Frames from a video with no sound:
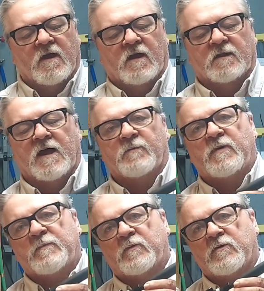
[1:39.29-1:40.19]
A lot of
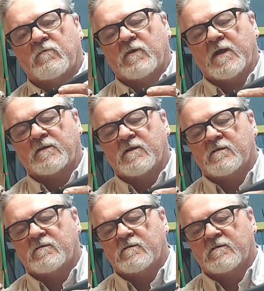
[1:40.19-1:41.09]
people don't like
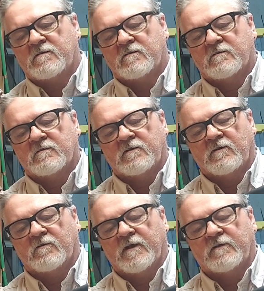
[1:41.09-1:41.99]
this. You
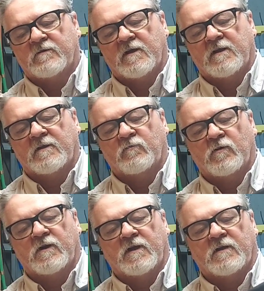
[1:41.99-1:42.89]
know, they say it is
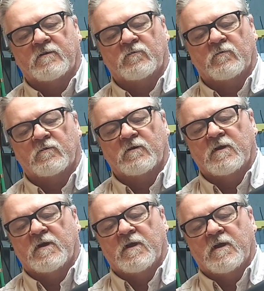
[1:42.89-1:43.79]
what it is,
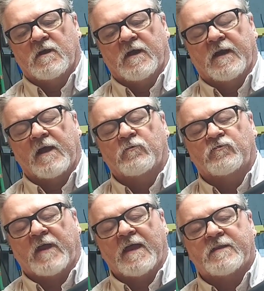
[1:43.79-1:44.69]
and I
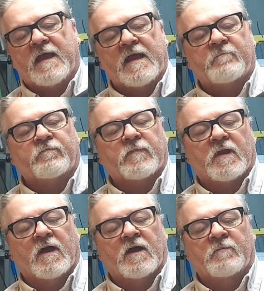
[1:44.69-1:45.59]
understand that.
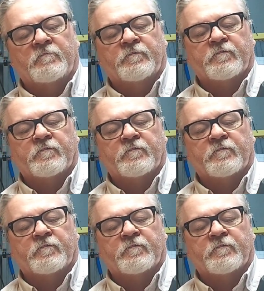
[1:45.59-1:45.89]
I